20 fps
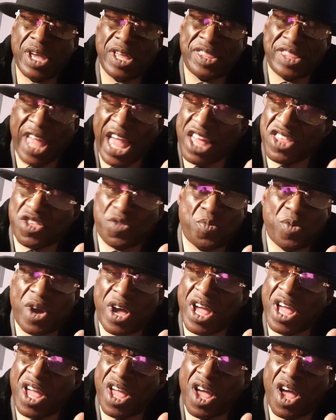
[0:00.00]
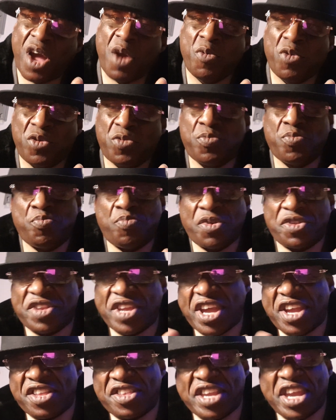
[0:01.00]
that's why I would
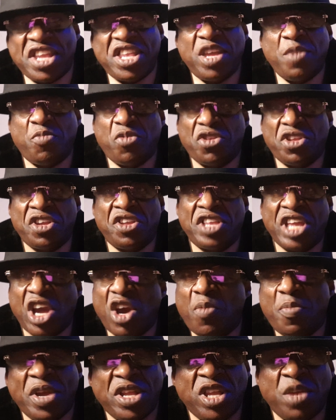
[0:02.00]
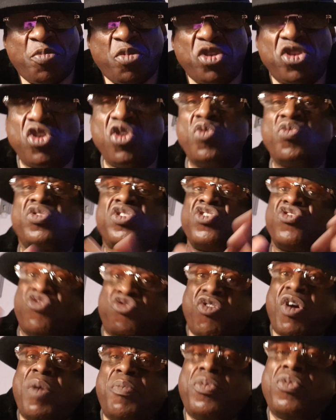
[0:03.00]
protect anybody and help anybody who's in
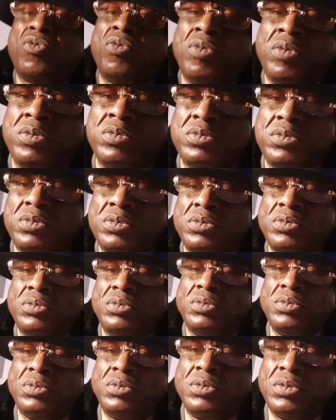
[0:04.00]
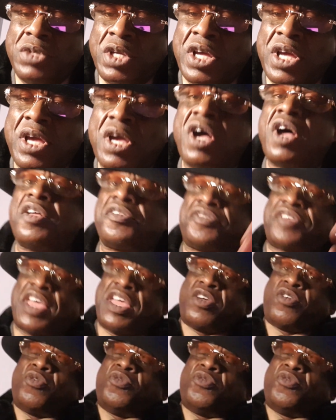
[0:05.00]
trouble. Yeah, I'll take